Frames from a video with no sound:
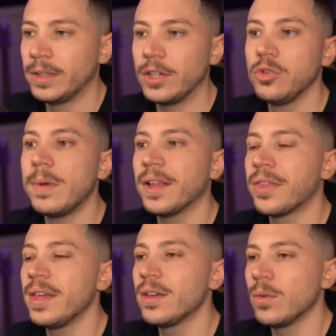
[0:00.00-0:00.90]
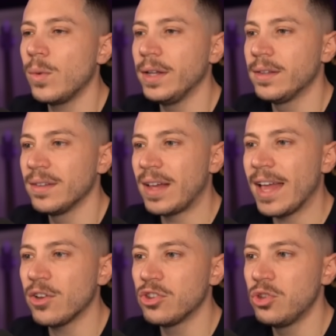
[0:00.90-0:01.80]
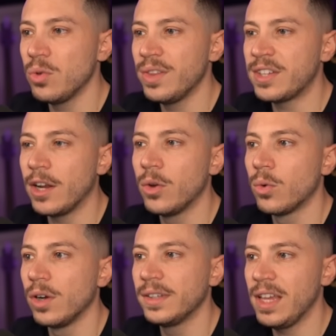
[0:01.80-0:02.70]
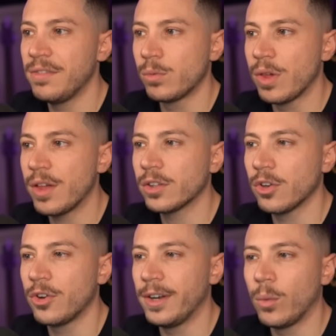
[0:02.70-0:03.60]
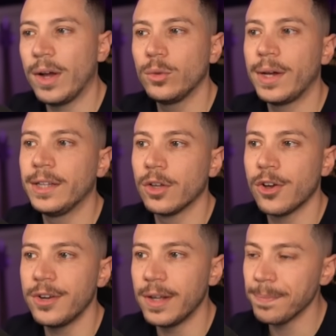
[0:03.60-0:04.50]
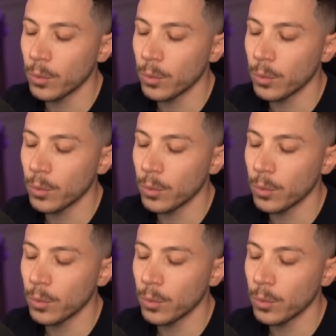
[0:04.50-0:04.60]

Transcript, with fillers: Now you might think, wait, I could do this hello world even without Cocona. Why do I need Cocona?